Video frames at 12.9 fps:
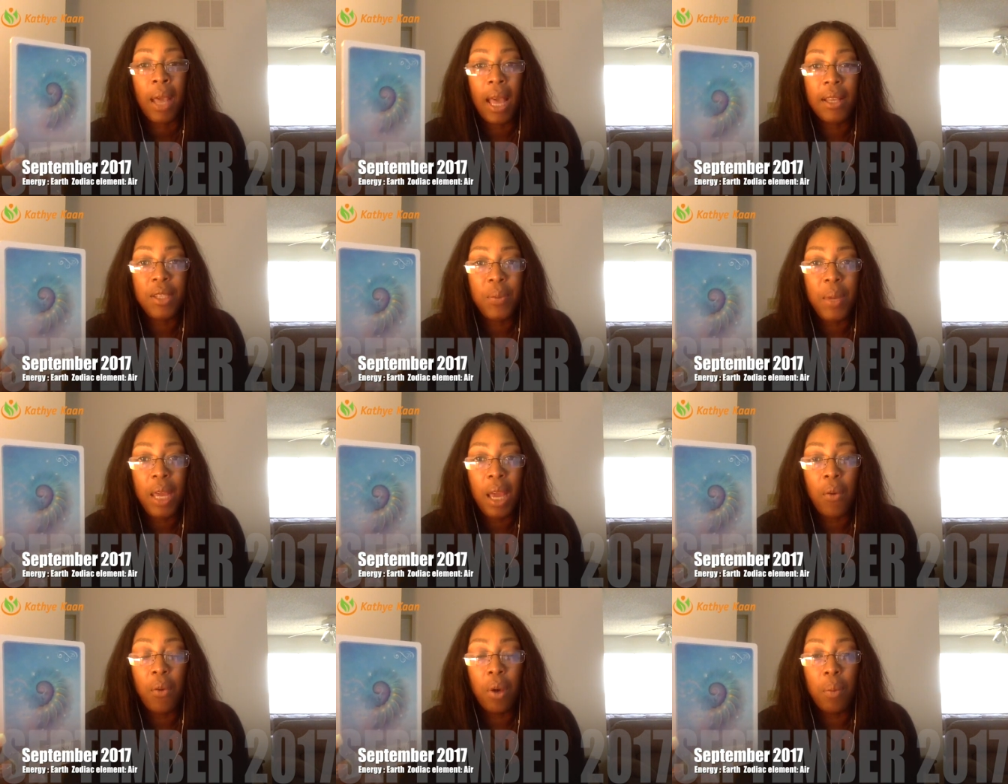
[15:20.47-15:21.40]
As we
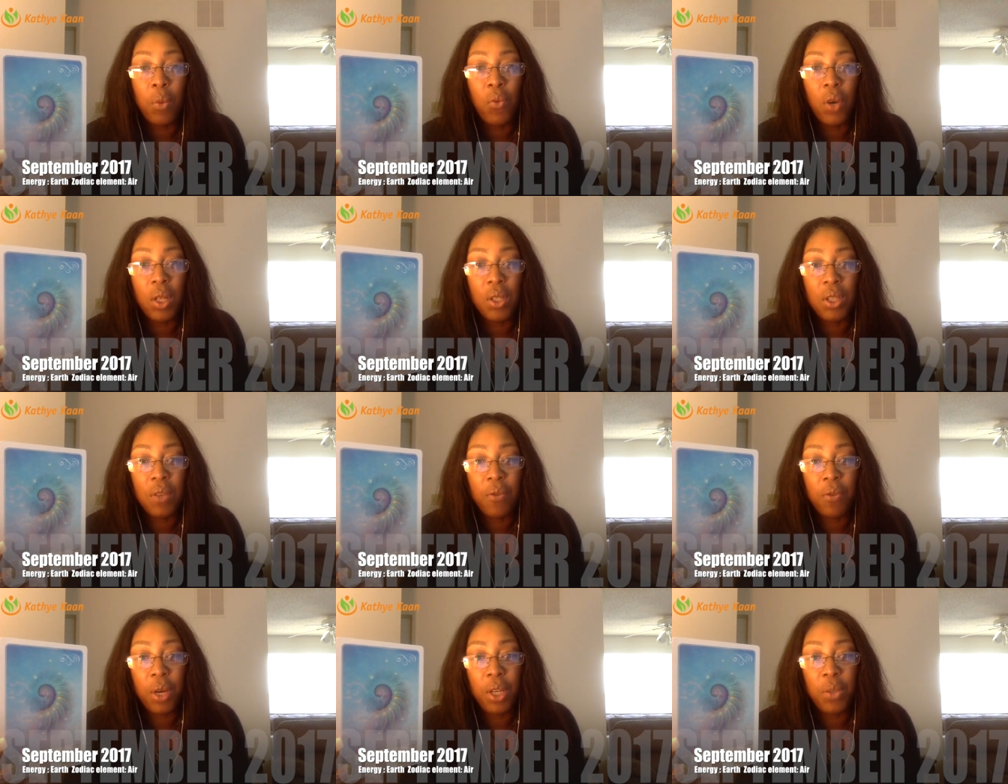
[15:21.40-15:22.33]
move on to the
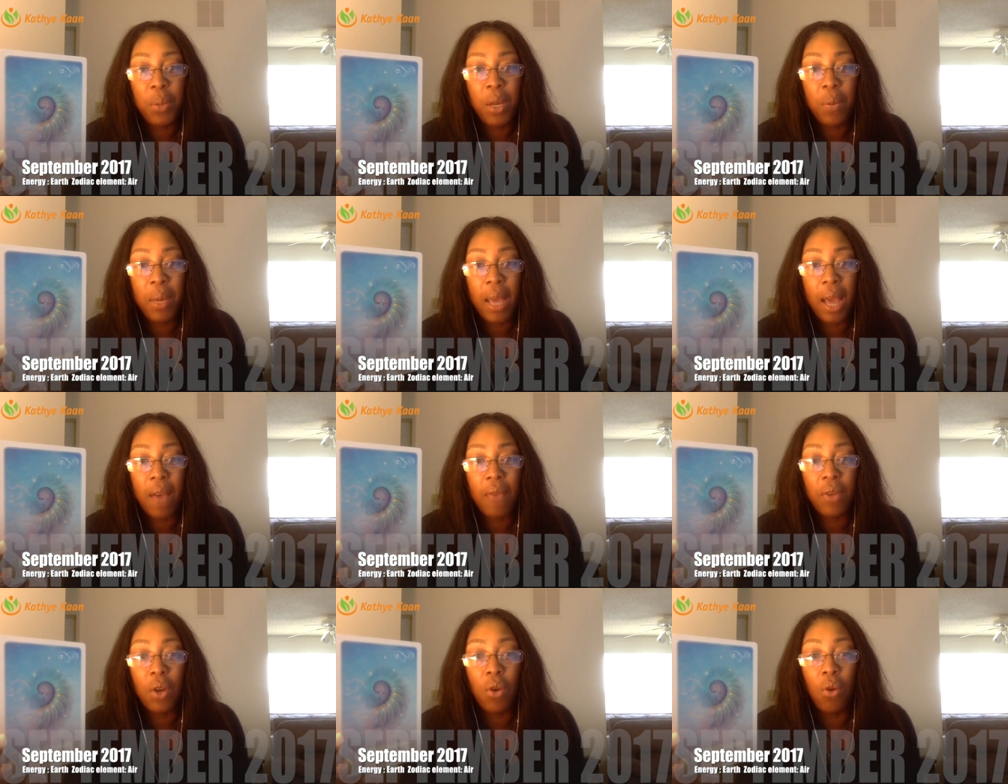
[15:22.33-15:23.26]
fourth week, we
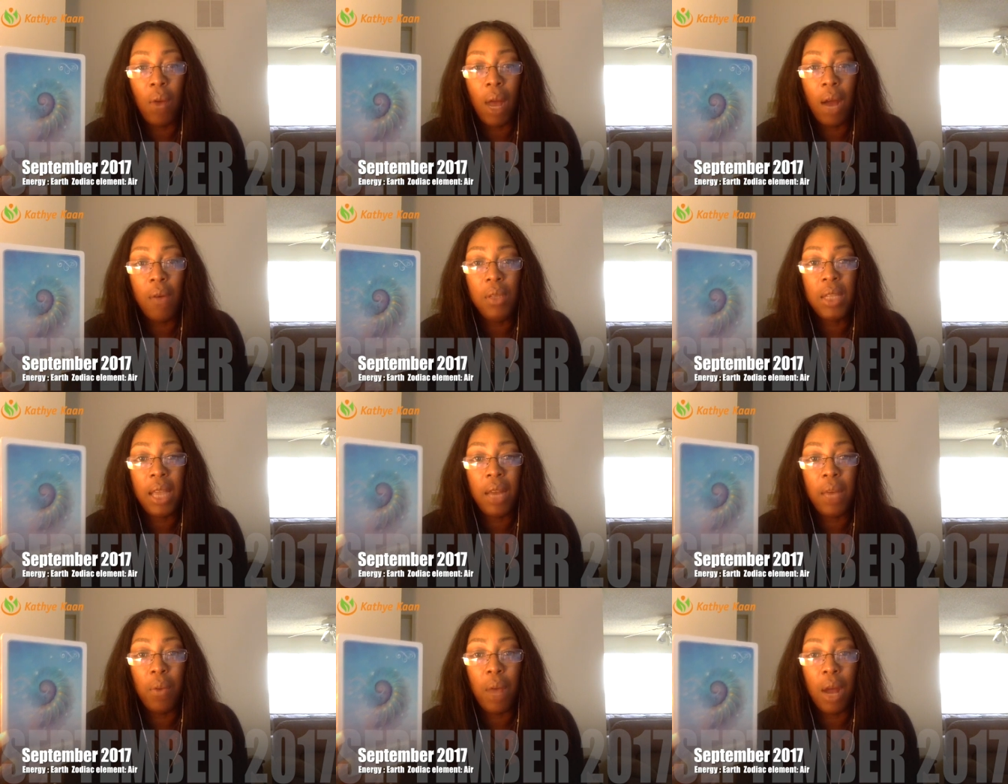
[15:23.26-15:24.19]
have round
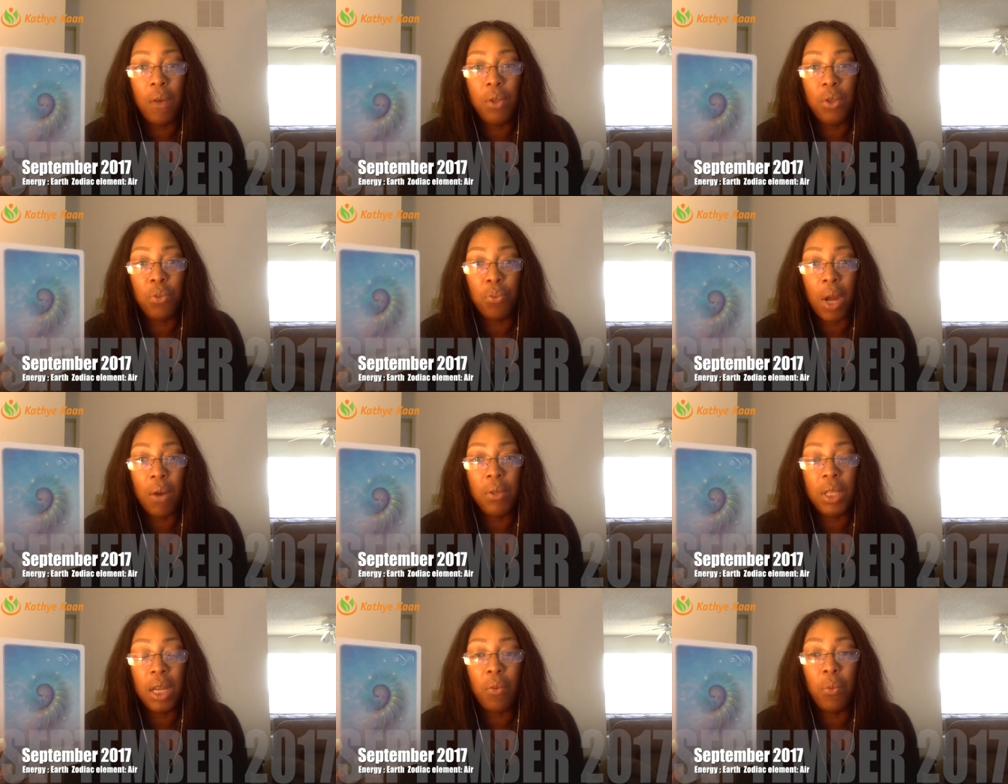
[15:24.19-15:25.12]
and round,
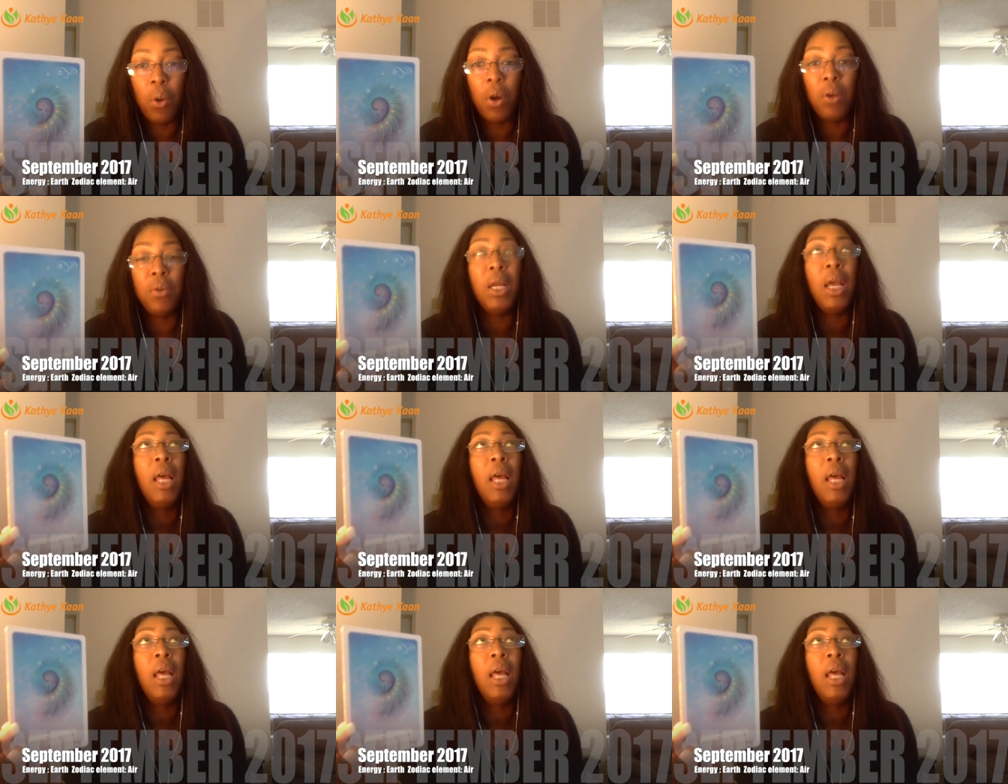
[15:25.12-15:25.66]
round and round.